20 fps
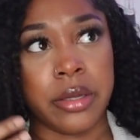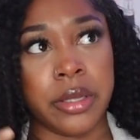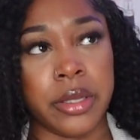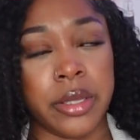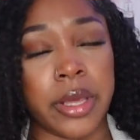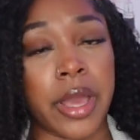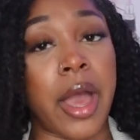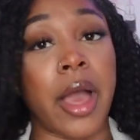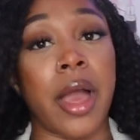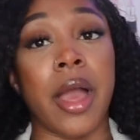
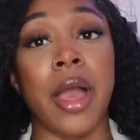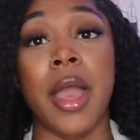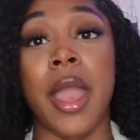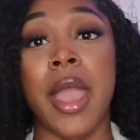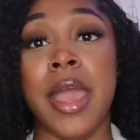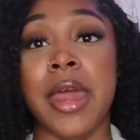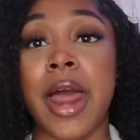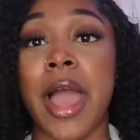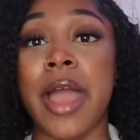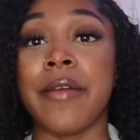Yeah,
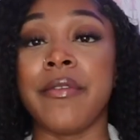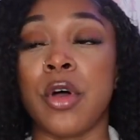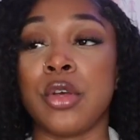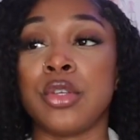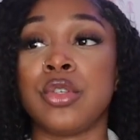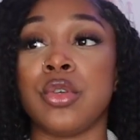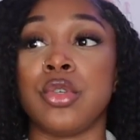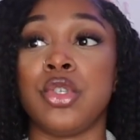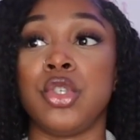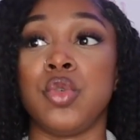and I've
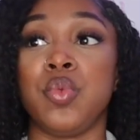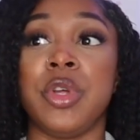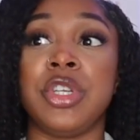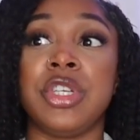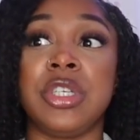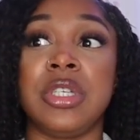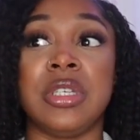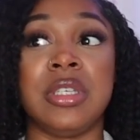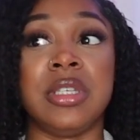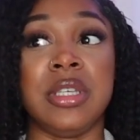also
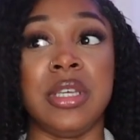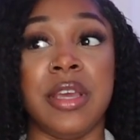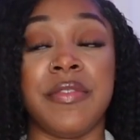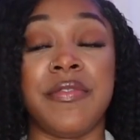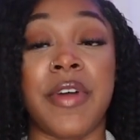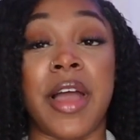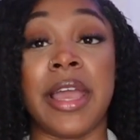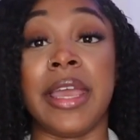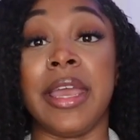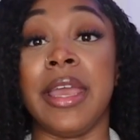switched to see if
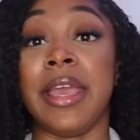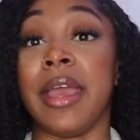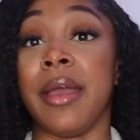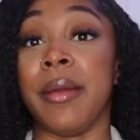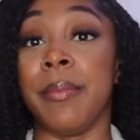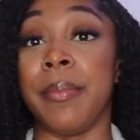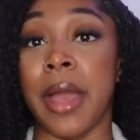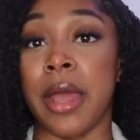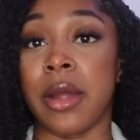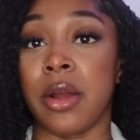I can
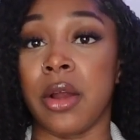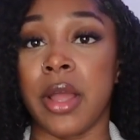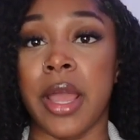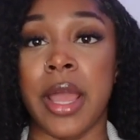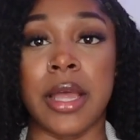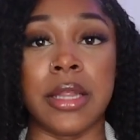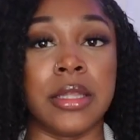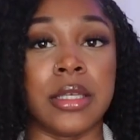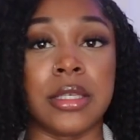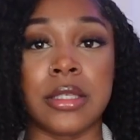get better,
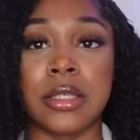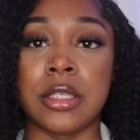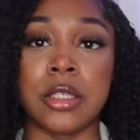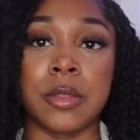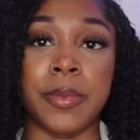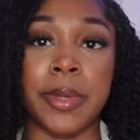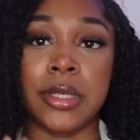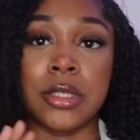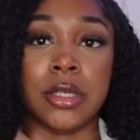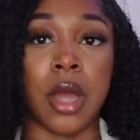and this has
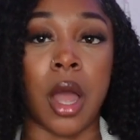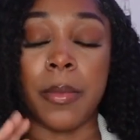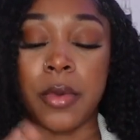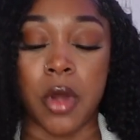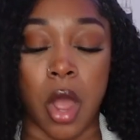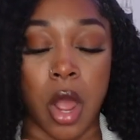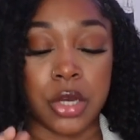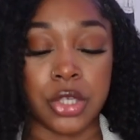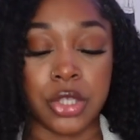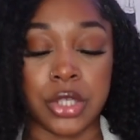been top
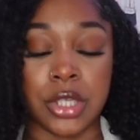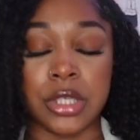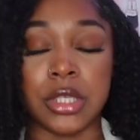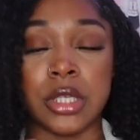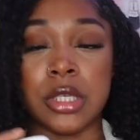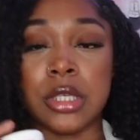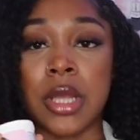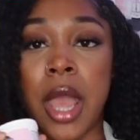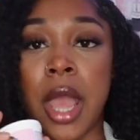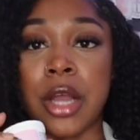notch. This
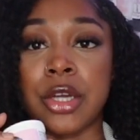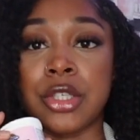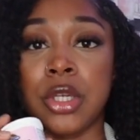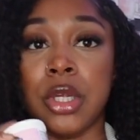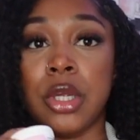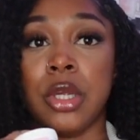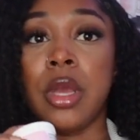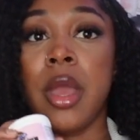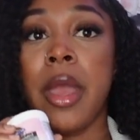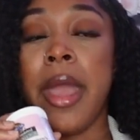is
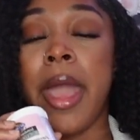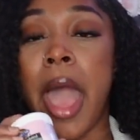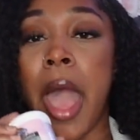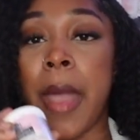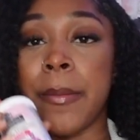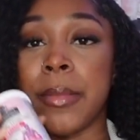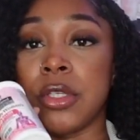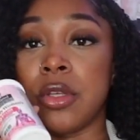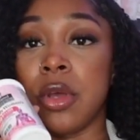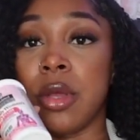actually
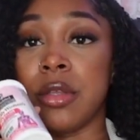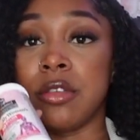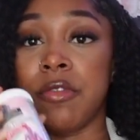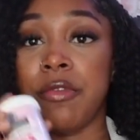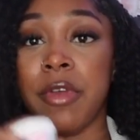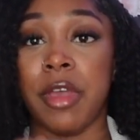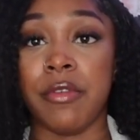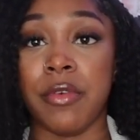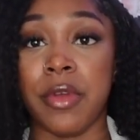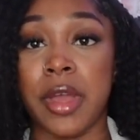Amazon's
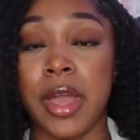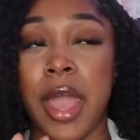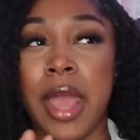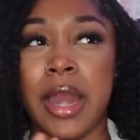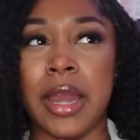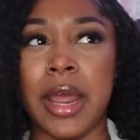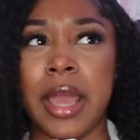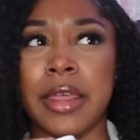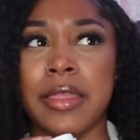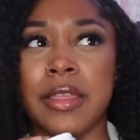favorite,
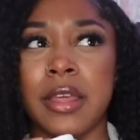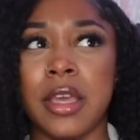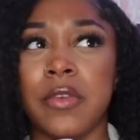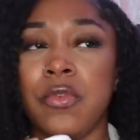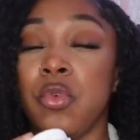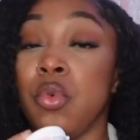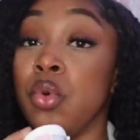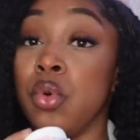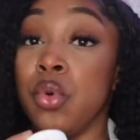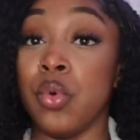and I think
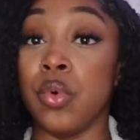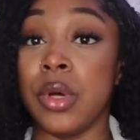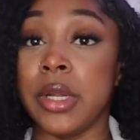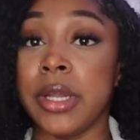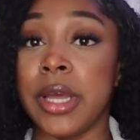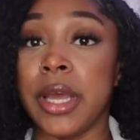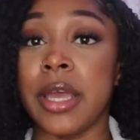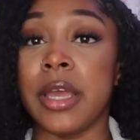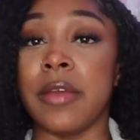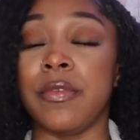if you Google
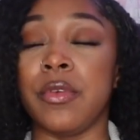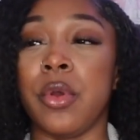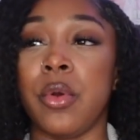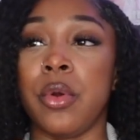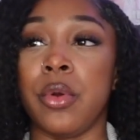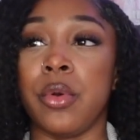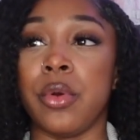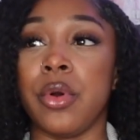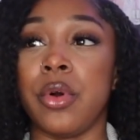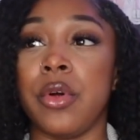it, if you
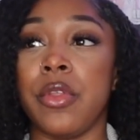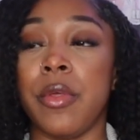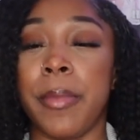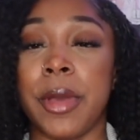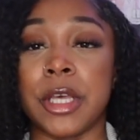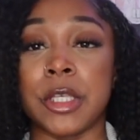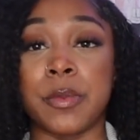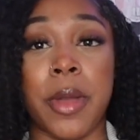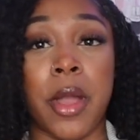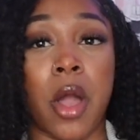Google the
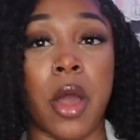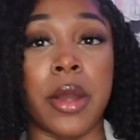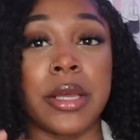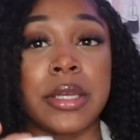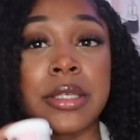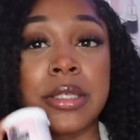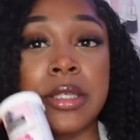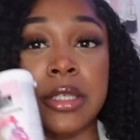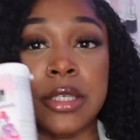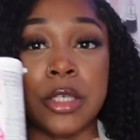best
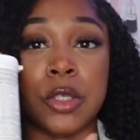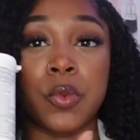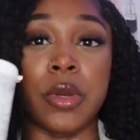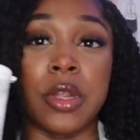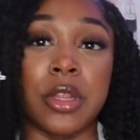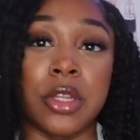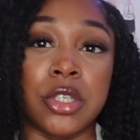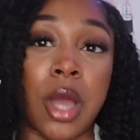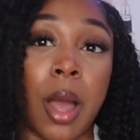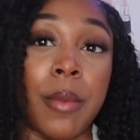biotics, this is one
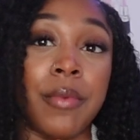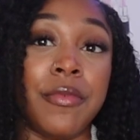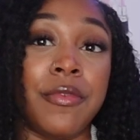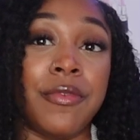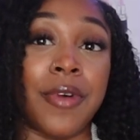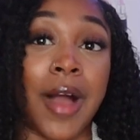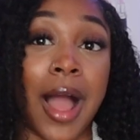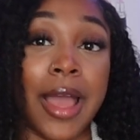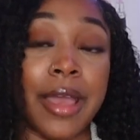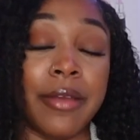of the top
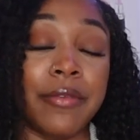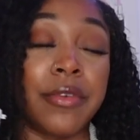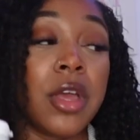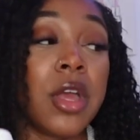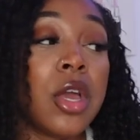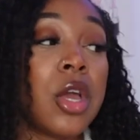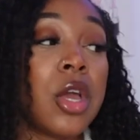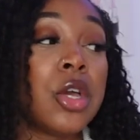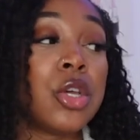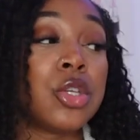5.
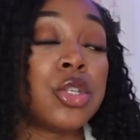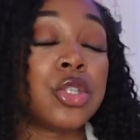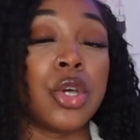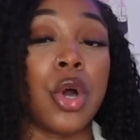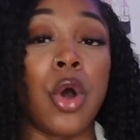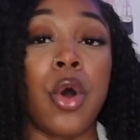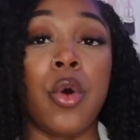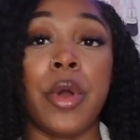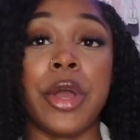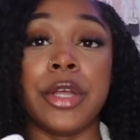
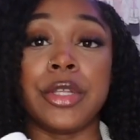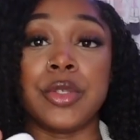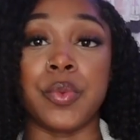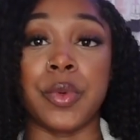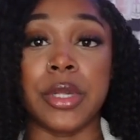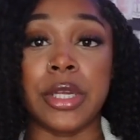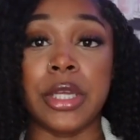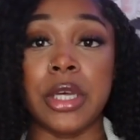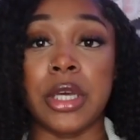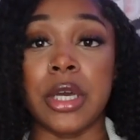So it's
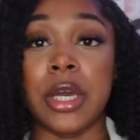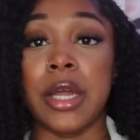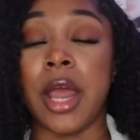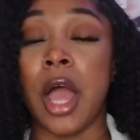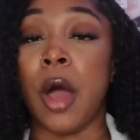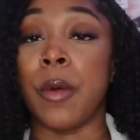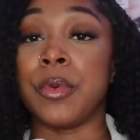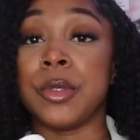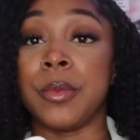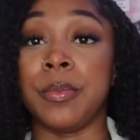really good. It
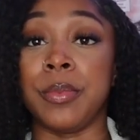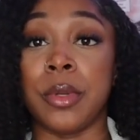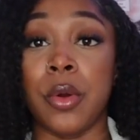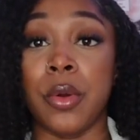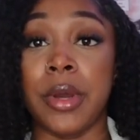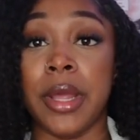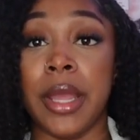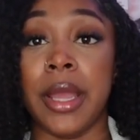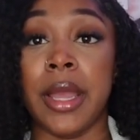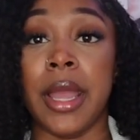helps with
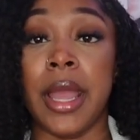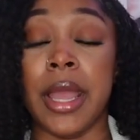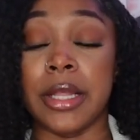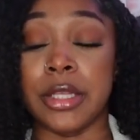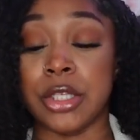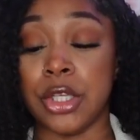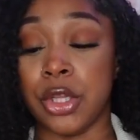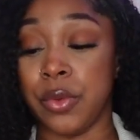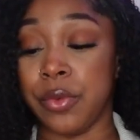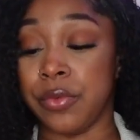bloating.
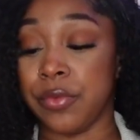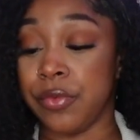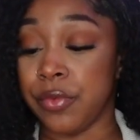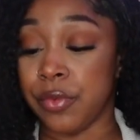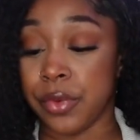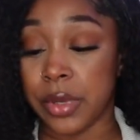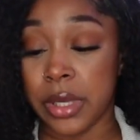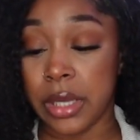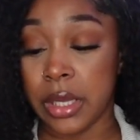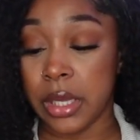It's
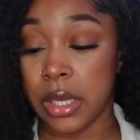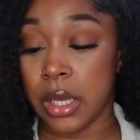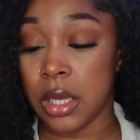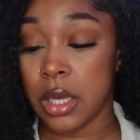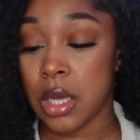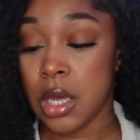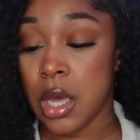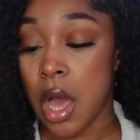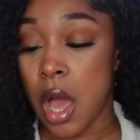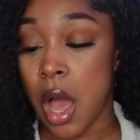gluten-free,
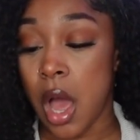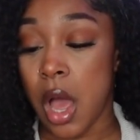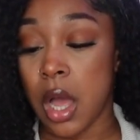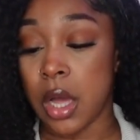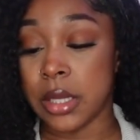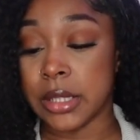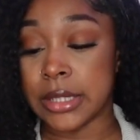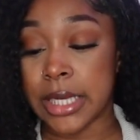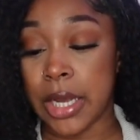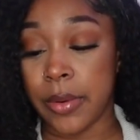
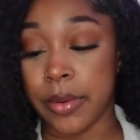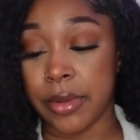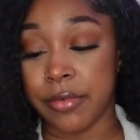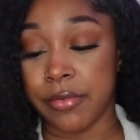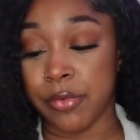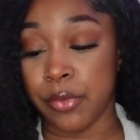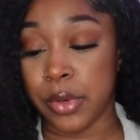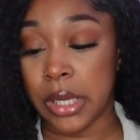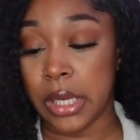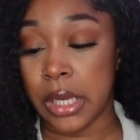
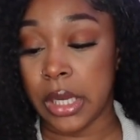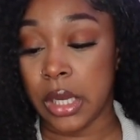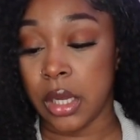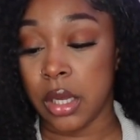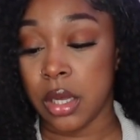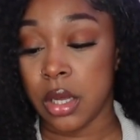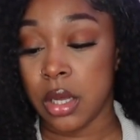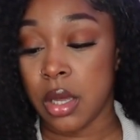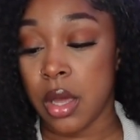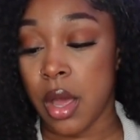
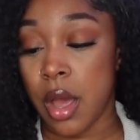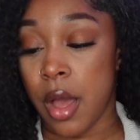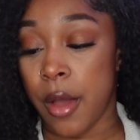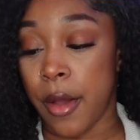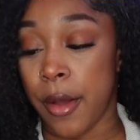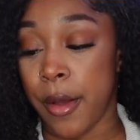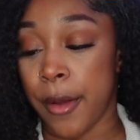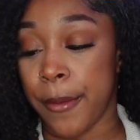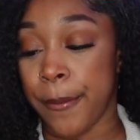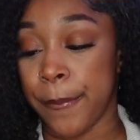dairy-free,
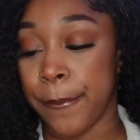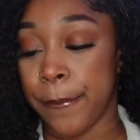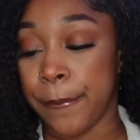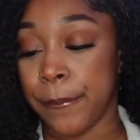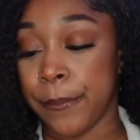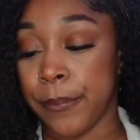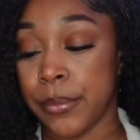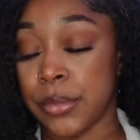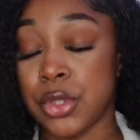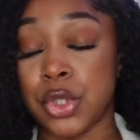
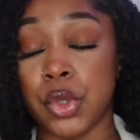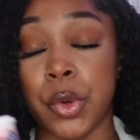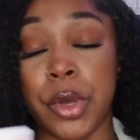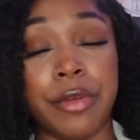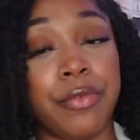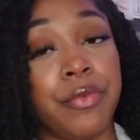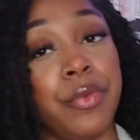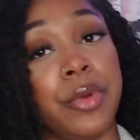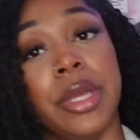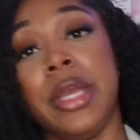
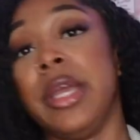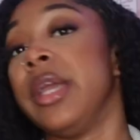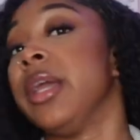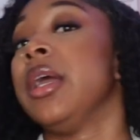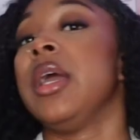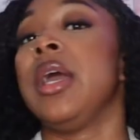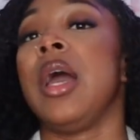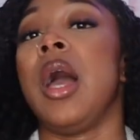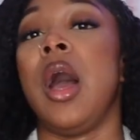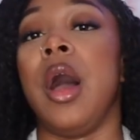soy-free.
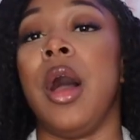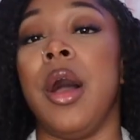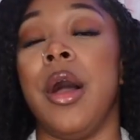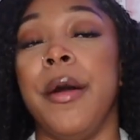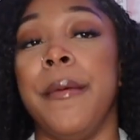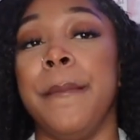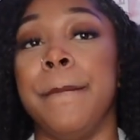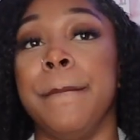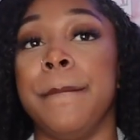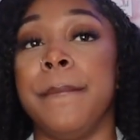
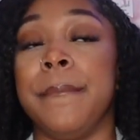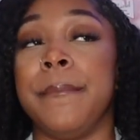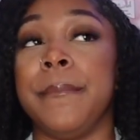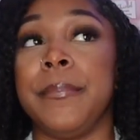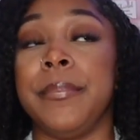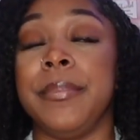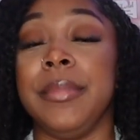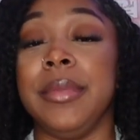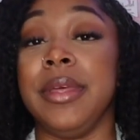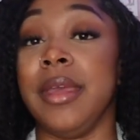
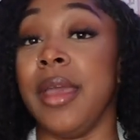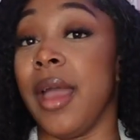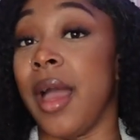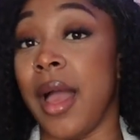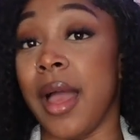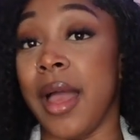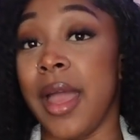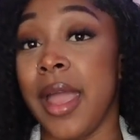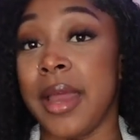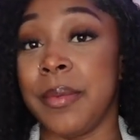
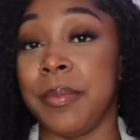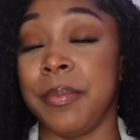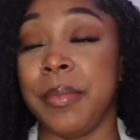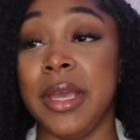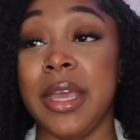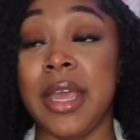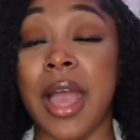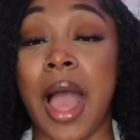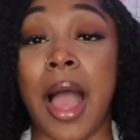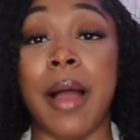Yeah, and
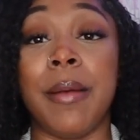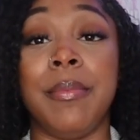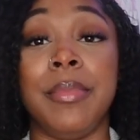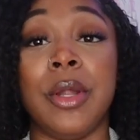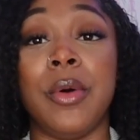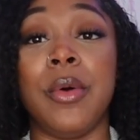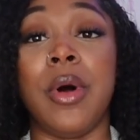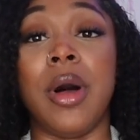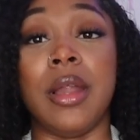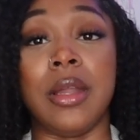me, I
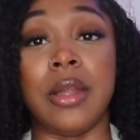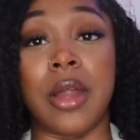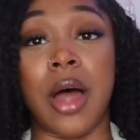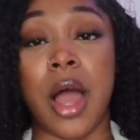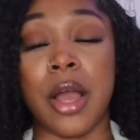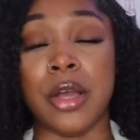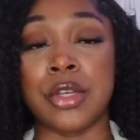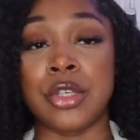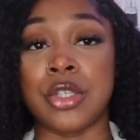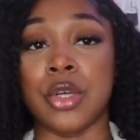bloat a
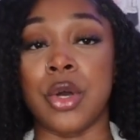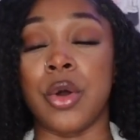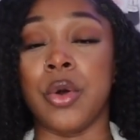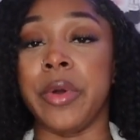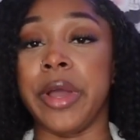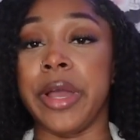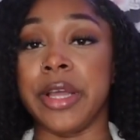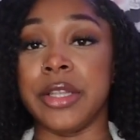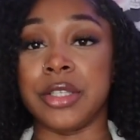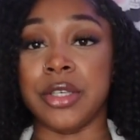lot, so
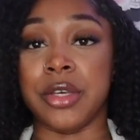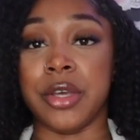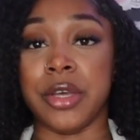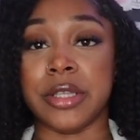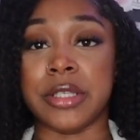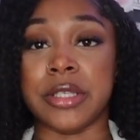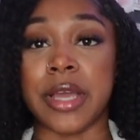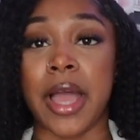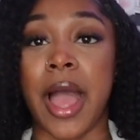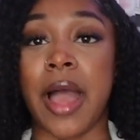it's
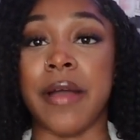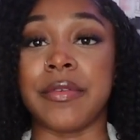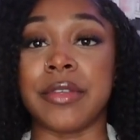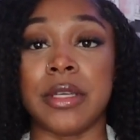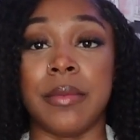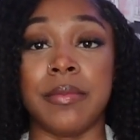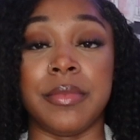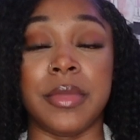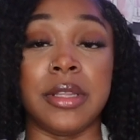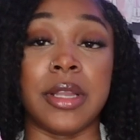good to have
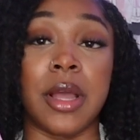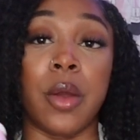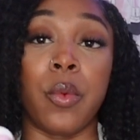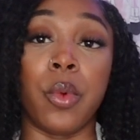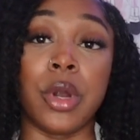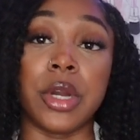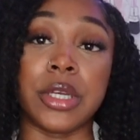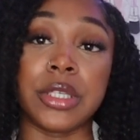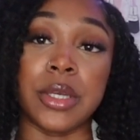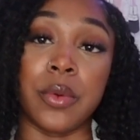something that
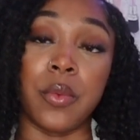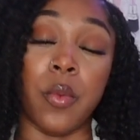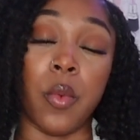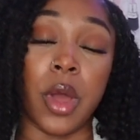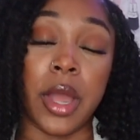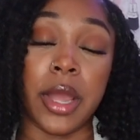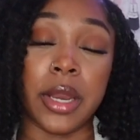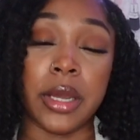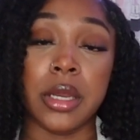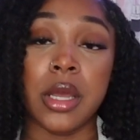works in
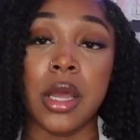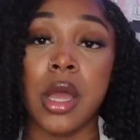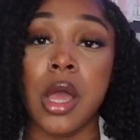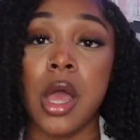one.